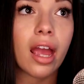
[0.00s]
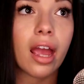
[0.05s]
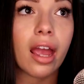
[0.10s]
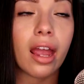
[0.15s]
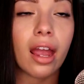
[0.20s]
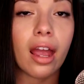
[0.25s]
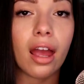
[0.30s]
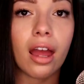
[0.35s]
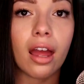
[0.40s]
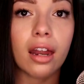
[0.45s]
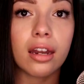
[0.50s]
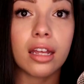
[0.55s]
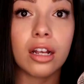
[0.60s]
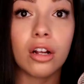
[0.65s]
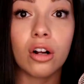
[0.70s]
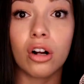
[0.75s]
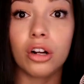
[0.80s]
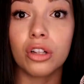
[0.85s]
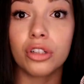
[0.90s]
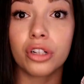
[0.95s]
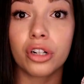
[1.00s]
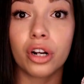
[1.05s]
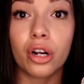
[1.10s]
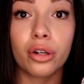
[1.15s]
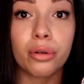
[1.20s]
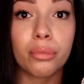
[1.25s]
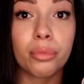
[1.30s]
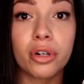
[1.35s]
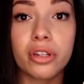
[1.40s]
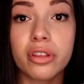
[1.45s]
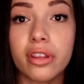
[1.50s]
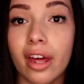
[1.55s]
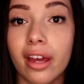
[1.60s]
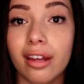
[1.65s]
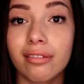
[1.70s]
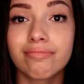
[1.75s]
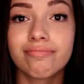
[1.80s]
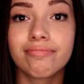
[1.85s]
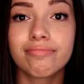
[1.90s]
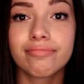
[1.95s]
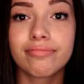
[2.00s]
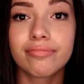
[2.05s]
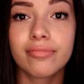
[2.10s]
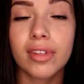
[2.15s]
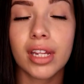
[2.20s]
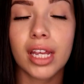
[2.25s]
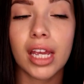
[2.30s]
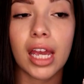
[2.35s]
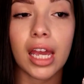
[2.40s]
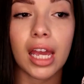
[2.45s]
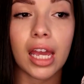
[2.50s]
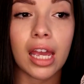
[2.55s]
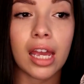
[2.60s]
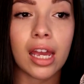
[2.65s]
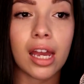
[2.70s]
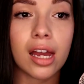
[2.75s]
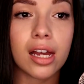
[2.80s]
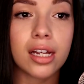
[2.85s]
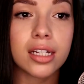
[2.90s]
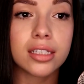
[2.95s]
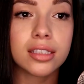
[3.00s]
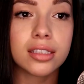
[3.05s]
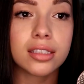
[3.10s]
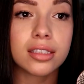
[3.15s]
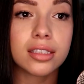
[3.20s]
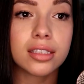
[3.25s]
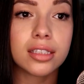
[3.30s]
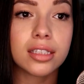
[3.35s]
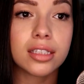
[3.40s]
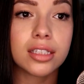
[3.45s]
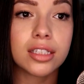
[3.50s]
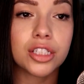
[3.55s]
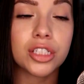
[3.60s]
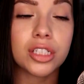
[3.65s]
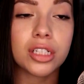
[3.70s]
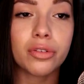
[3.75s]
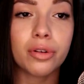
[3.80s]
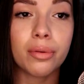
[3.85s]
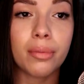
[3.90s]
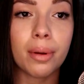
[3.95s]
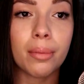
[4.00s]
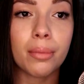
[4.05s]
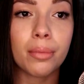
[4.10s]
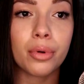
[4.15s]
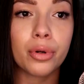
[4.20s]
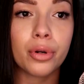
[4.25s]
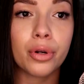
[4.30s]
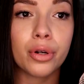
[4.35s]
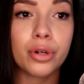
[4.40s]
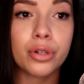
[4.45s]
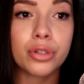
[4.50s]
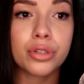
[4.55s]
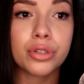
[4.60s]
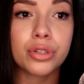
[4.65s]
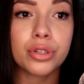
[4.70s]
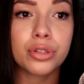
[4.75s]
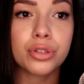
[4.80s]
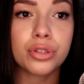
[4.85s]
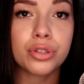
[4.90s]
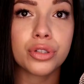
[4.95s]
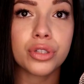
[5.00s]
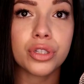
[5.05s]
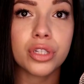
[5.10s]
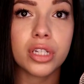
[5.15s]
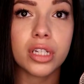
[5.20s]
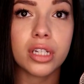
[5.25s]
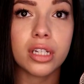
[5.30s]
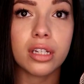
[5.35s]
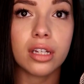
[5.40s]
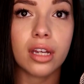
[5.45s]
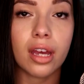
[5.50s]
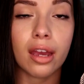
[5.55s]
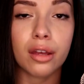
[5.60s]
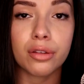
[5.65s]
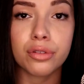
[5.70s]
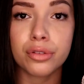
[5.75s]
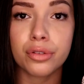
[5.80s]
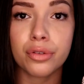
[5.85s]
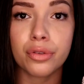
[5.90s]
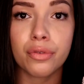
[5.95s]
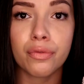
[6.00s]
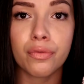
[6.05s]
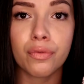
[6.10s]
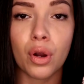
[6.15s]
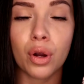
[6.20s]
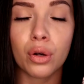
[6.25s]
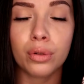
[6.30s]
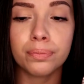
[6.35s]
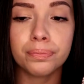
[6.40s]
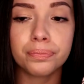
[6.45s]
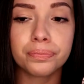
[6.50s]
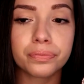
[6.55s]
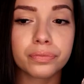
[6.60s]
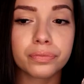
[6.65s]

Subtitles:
and he called her on her birthday, and she remembers she answered the phone,